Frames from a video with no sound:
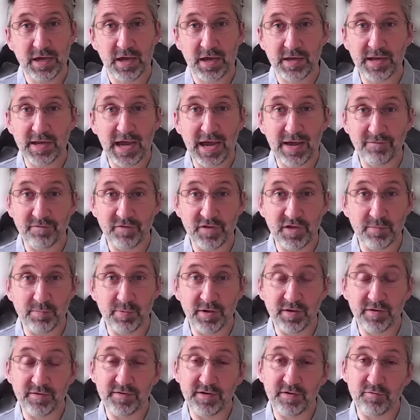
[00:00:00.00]
and have the
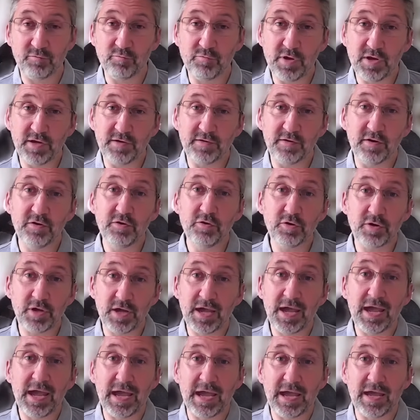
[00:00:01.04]
ability really to look
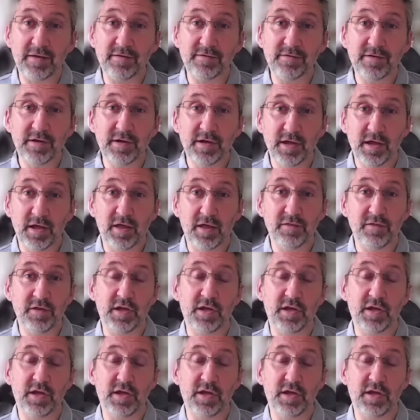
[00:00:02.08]
ahead and think